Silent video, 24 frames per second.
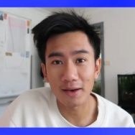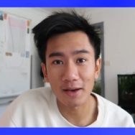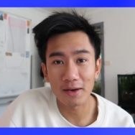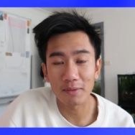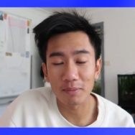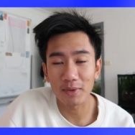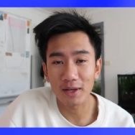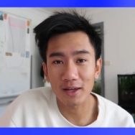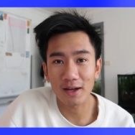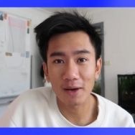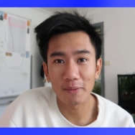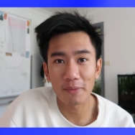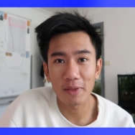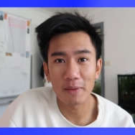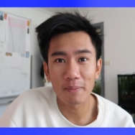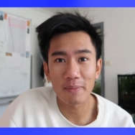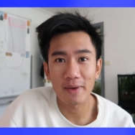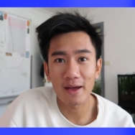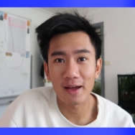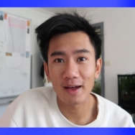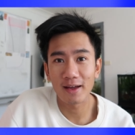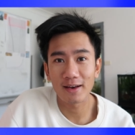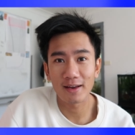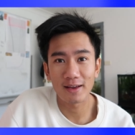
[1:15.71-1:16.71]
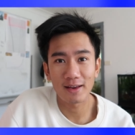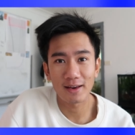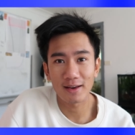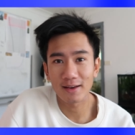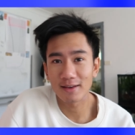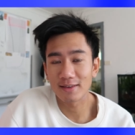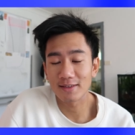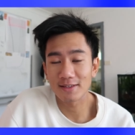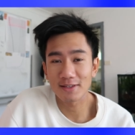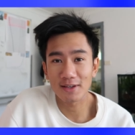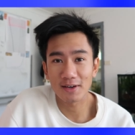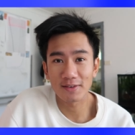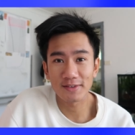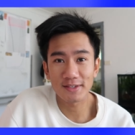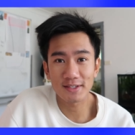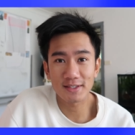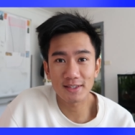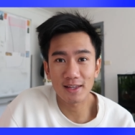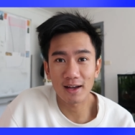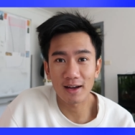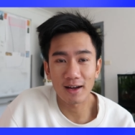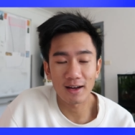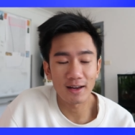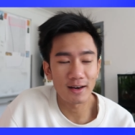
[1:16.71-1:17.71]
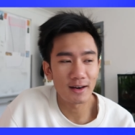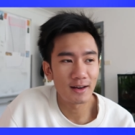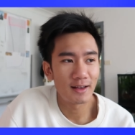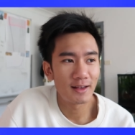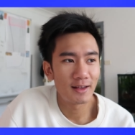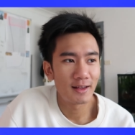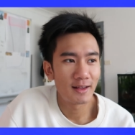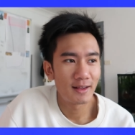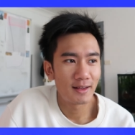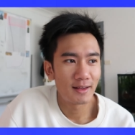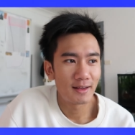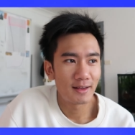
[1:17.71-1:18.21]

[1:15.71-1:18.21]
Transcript: and become the man and, and sort of start